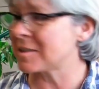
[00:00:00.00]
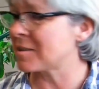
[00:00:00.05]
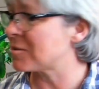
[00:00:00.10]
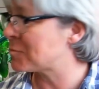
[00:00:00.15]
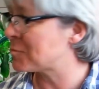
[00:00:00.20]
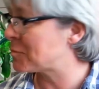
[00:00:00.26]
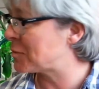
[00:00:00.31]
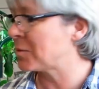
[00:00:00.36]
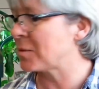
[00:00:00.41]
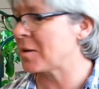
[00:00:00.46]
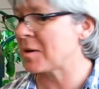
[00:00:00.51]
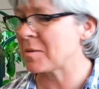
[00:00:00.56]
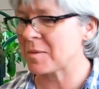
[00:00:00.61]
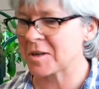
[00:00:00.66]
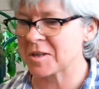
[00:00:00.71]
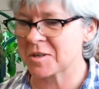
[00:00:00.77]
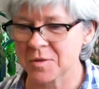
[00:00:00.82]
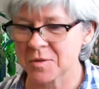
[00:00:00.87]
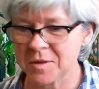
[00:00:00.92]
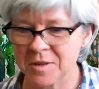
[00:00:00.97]
I put away
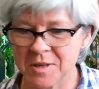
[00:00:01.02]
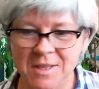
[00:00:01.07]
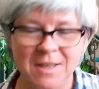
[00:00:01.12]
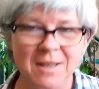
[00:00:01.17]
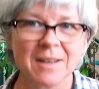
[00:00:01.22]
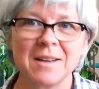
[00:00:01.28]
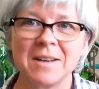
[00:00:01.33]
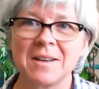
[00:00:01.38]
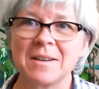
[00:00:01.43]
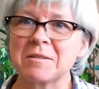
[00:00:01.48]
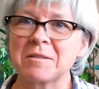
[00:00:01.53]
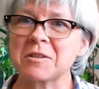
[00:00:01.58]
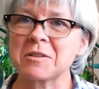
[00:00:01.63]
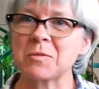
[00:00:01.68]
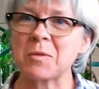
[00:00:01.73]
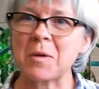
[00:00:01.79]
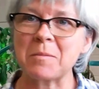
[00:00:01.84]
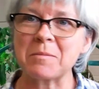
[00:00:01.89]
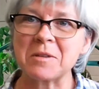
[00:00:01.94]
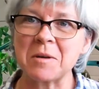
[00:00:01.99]
my toys,
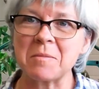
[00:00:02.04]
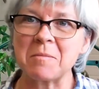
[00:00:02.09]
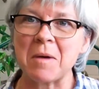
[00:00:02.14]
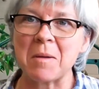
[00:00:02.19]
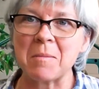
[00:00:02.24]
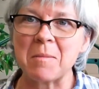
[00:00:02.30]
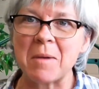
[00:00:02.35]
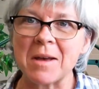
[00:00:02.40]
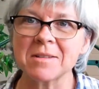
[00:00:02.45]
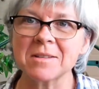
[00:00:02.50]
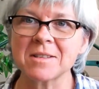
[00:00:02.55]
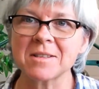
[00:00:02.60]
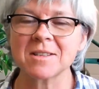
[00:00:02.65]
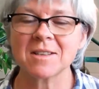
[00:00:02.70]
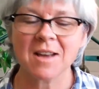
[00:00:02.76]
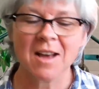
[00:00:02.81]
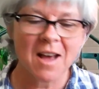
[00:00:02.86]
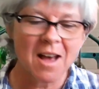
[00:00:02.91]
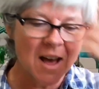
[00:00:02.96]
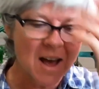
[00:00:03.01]
swept up my
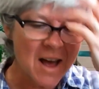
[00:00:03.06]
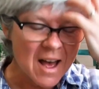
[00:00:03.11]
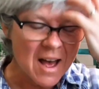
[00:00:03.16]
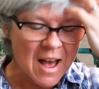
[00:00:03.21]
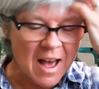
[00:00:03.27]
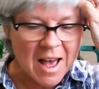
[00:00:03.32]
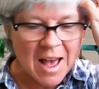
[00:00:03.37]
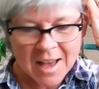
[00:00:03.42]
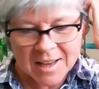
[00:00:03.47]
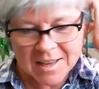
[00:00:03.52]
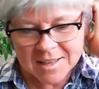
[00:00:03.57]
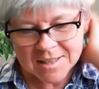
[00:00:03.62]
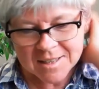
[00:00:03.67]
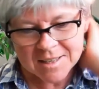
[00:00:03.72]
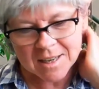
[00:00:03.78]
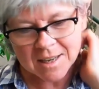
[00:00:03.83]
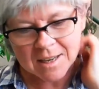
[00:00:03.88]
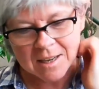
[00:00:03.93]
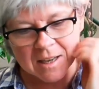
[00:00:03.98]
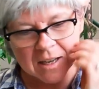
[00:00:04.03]
mess,
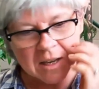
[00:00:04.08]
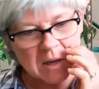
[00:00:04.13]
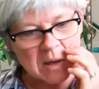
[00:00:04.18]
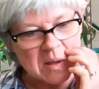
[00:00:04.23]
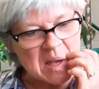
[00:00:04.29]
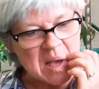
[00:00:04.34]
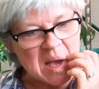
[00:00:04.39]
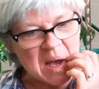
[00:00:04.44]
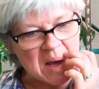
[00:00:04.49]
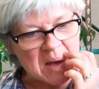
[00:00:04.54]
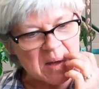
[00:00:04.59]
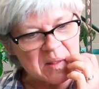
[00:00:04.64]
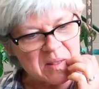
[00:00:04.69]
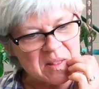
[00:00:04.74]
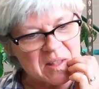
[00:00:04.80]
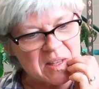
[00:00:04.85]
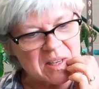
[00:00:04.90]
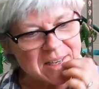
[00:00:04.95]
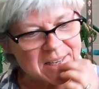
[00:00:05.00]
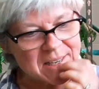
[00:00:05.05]
and yeah,
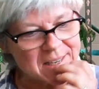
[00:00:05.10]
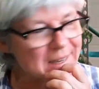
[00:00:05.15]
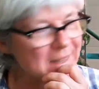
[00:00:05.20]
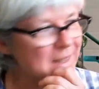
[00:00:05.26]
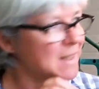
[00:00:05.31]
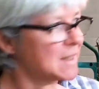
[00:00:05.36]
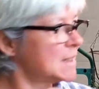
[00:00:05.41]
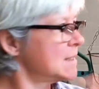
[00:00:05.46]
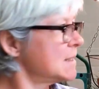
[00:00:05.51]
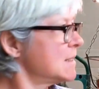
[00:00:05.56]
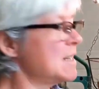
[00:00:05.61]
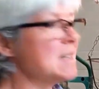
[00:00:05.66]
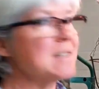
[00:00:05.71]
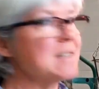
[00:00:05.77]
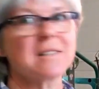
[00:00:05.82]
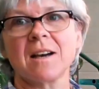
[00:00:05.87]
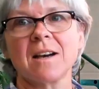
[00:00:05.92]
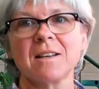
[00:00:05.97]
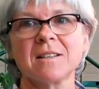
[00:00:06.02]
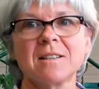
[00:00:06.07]

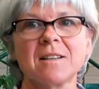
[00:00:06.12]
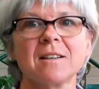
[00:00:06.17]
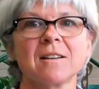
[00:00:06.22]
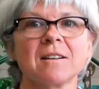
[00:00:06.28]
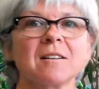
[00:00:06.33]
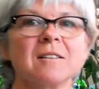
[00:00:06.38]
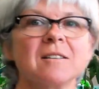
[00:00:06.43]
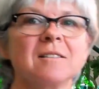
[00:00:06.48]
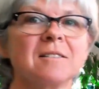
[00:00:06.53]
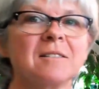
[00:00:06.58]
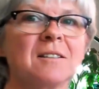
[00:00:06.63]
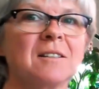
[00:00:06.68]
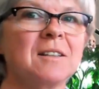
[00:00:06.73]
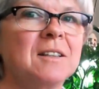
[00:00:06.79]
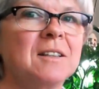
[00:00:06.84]
these guys here